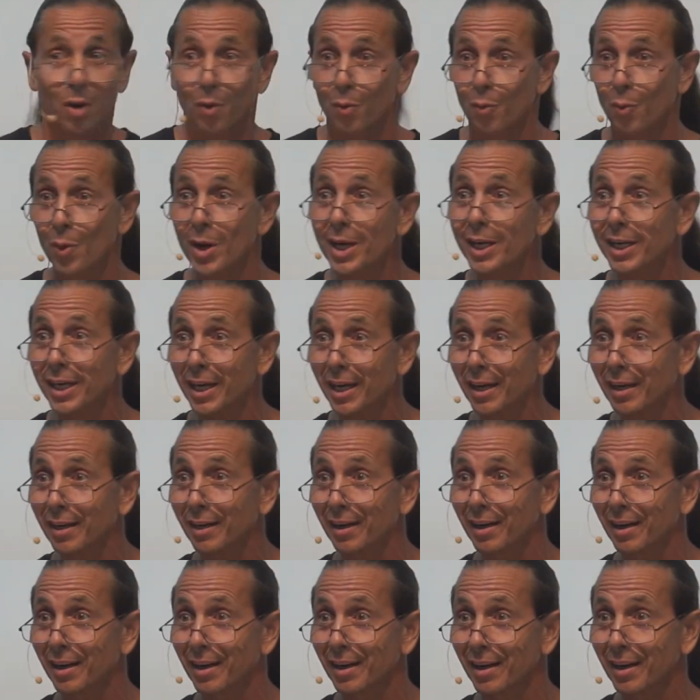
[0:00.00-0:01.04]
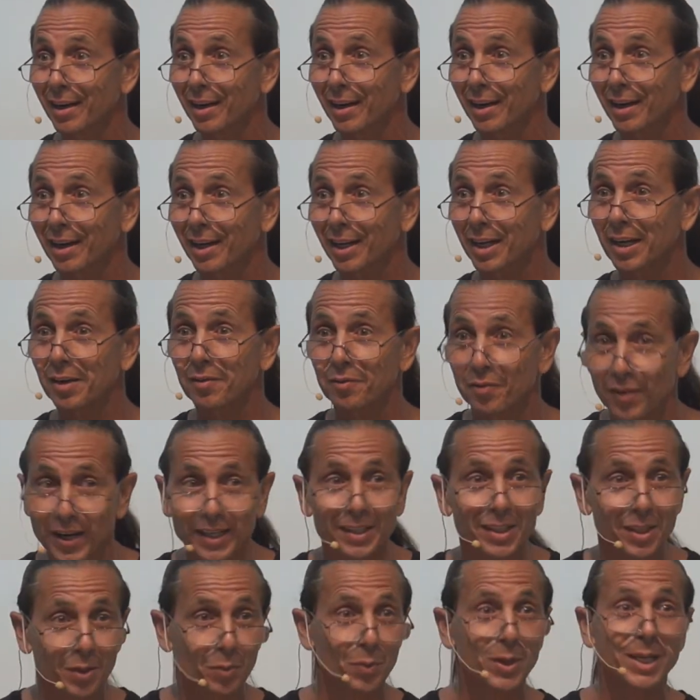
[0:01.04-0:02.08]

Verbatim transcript: we get convicted.